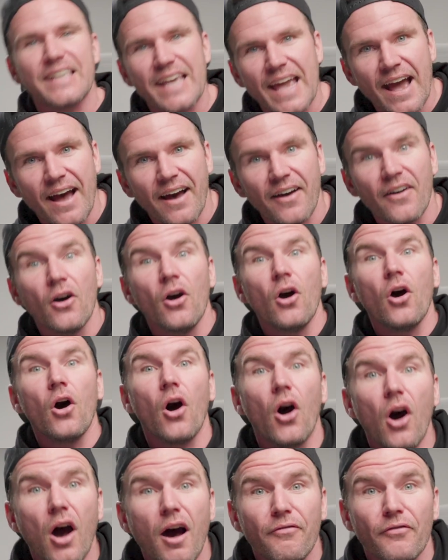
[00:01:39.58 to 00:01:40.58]
Yeah,
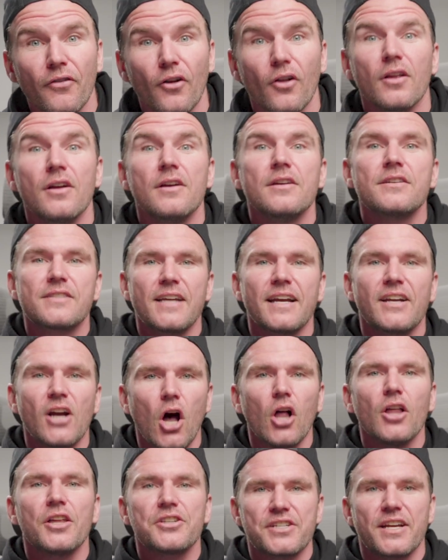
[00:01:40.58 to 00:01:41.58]
awful.
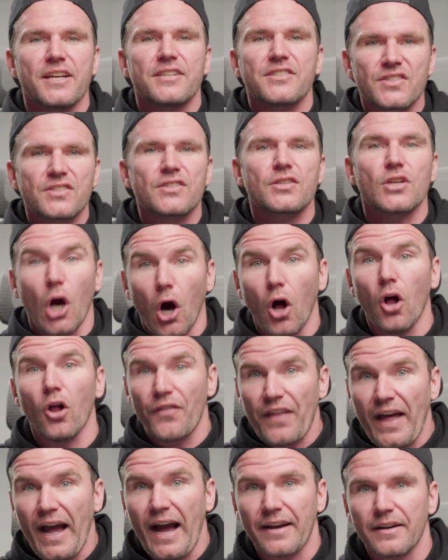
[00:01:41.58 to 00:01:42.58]
Psychologists call
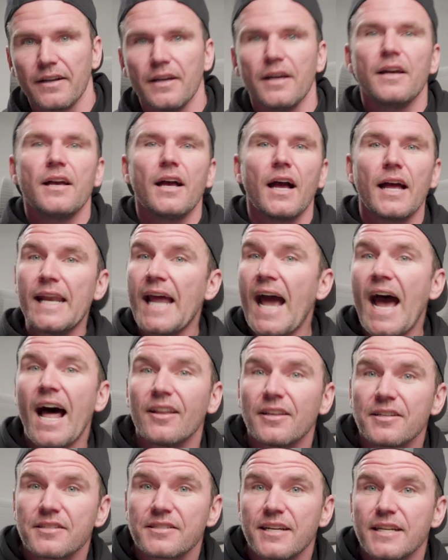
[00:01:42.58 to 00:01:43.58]
that
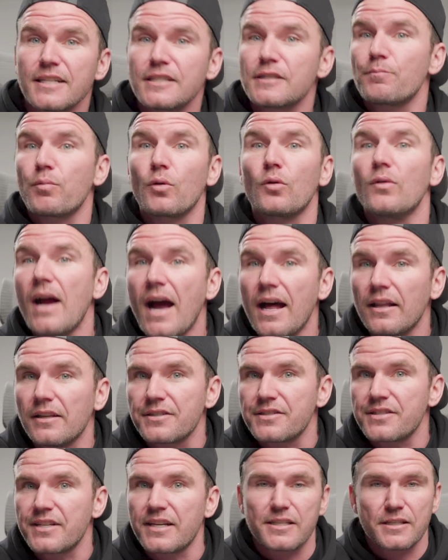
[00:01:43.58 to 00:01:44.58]
analysis
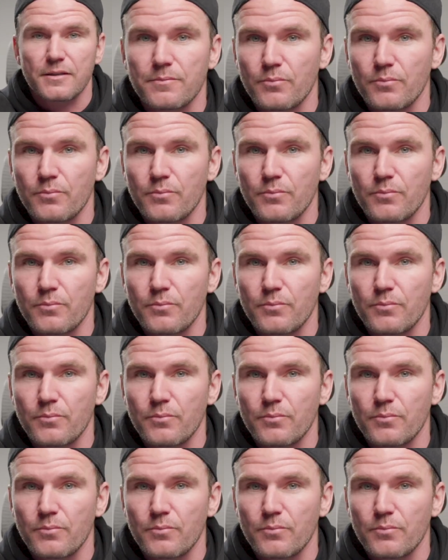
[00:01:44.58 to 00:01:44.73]
paralysis,